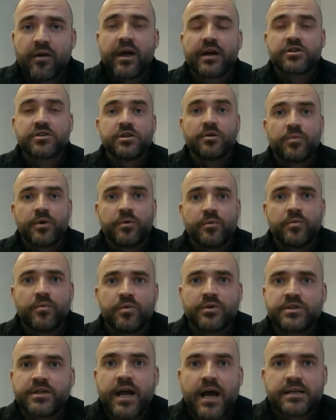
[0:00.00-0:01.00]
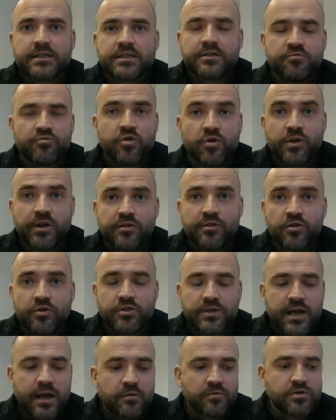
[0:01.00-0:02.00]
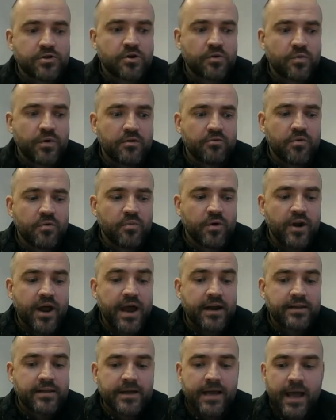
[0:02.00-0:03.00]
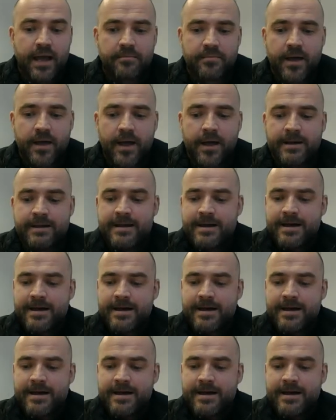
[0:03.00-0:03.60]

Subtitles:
actually, we started rolling those out. So we're ahead of the game there.